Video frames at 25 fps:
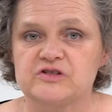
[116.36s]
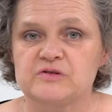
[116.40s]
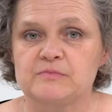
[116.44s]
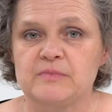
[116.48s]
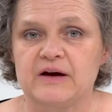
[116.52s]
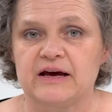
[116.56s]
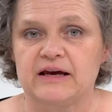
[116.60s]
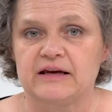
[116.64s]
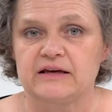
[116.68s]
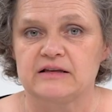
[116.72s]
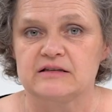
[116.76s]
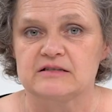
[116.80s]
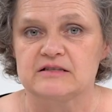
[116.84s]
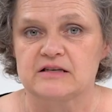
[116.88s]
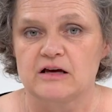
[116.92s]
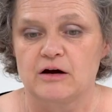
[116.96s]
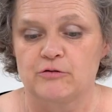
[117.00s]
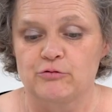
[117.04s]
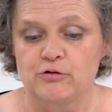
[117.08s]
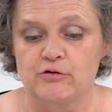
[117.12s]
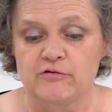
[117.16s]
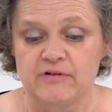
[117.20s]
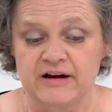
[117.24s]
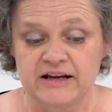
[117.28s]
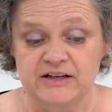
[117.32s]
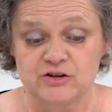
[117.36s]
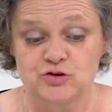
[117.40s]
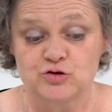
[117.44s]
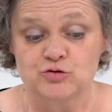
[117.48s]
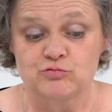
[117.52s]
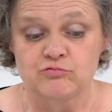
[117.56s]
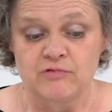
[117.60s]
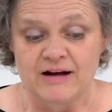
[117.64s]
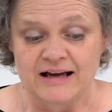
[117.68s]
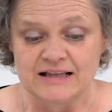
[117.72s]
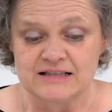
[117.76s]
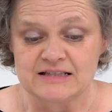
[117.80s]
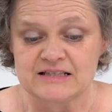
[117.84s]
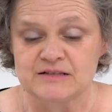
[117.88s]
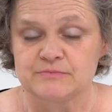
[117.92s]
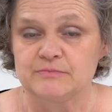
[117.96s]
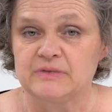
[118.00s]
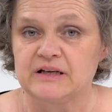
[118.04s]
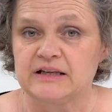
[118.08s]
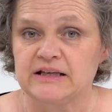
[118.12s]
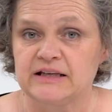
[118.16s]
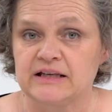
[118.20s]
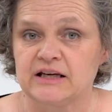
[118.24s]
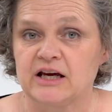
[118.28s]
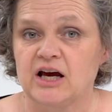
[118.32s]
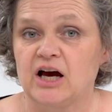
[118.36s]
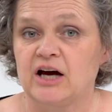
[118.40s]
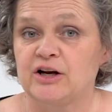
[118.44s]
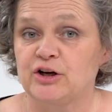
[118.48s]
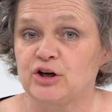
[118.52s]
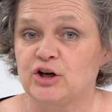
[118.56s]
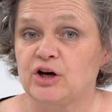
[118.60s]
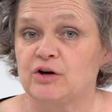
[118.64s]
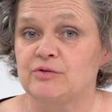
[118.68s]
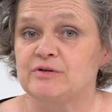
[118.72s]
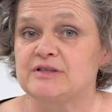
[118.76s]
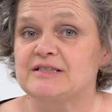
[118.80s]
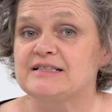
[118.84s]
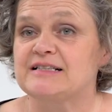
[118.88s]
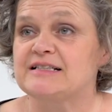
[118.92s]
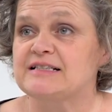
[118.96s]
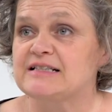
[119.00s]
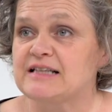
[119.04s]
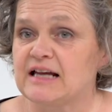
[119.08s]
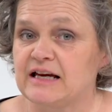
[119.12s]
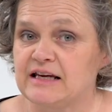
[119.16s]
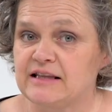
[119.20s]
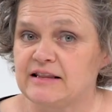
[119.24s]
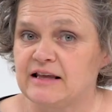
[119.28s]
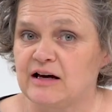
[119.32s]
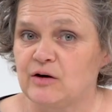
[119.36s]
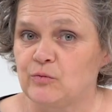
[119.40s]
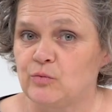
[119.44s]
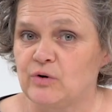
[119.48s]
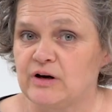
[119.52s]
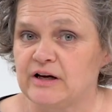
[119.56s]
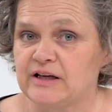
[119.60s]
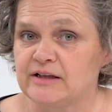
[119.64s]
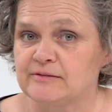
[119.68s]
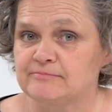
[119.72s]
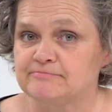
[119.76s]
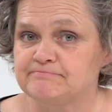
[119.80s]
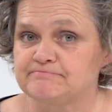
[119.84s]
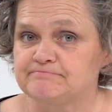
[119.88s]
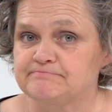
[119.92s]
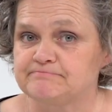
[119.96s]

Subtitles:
domains are arranged randomly and are going to stay that way.